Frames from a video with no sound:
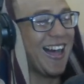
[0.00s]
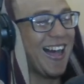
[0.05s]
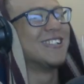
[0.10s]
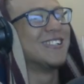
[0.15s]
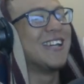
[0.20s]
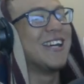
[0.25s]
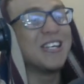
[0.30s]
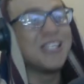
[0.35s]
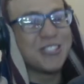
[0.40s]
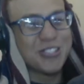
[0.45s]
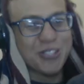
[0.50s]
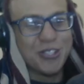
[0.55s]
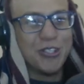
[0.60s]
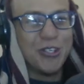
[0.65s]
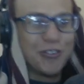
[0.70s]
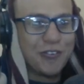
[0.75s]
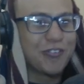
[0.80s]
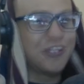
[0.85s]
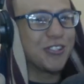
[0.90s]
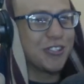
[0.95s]
There's
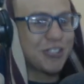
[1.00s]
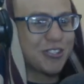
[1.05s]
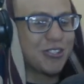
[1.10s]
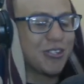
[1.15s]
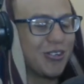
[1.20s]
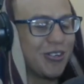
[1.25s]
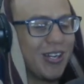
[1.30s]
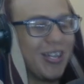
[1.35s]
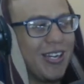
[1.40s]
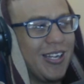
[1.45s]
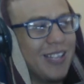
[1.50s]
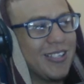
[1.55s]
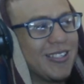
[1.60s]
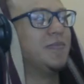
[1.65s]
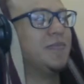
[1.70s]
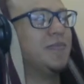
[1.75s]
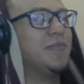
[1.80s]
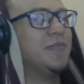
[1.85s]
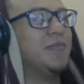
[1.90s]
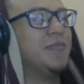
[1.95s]
Luffy's straw hat.
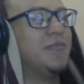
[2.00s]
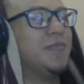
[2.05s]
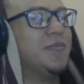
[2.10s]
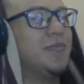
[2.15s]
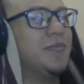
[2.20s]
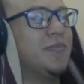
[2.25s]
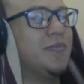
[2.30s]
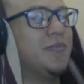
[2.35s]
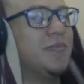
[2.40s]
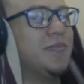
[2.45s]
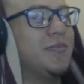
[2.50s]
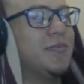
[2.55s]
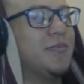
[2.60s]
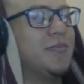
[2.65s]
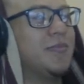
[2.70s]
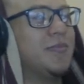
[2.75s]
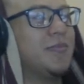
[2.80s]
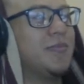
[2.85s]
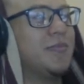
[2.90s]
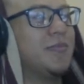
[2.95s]
My treasure
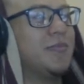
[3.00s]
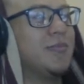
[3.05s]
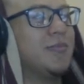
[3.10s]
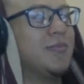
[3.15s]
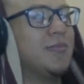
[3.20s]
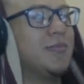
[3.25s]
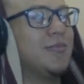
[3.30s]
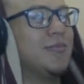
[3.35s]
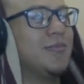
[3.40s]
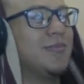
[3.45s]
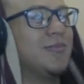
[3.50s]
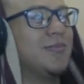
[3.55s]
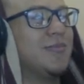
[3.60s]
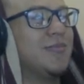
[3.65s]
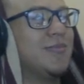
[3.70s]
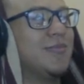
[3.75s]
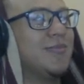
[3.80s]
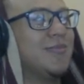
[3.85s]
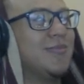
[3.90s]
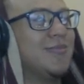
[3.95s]
is yours
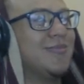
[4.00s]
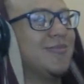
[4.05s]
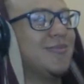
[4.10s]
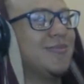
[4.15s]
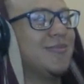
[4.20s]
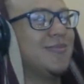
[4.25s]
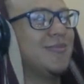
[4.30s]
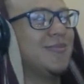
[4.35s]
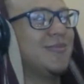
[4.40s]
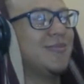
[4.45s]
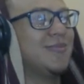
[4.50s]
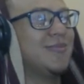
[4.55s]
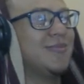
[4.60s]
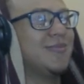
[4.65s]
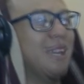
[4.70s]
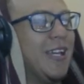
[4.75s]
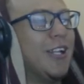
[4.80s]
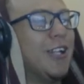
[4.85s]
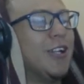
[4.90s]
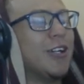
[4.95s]
to find.
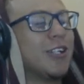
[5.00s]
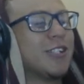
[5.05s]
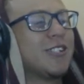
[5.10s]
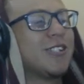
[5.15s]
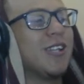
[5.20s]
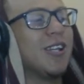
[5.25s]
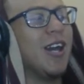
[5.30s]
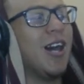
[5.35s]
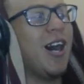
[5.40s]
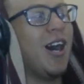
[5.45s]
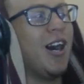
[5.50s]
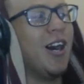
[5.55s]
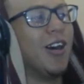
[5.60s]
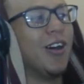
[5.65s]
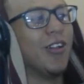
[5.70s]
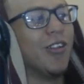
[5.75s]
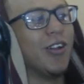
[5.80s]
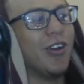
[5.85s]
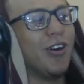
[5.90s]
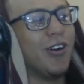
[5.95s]
He looks
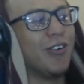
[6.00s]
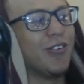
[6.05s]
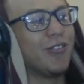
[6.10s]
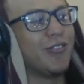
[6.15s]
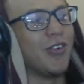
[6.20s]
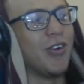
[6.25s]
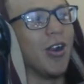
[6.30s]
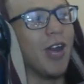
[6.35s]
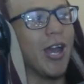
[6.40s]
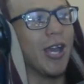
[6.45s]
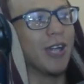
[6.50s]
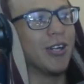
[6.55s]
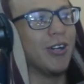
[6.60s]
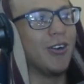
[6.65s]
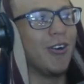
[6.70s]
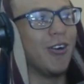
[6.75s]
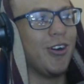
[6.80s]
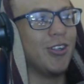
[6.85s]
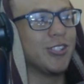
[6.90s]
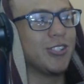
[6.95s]
young though for like a
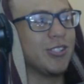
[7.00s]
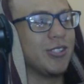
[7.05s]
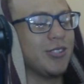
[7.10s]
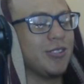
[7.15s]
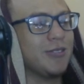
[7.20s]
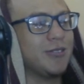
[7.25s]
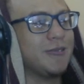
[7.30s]
Roger.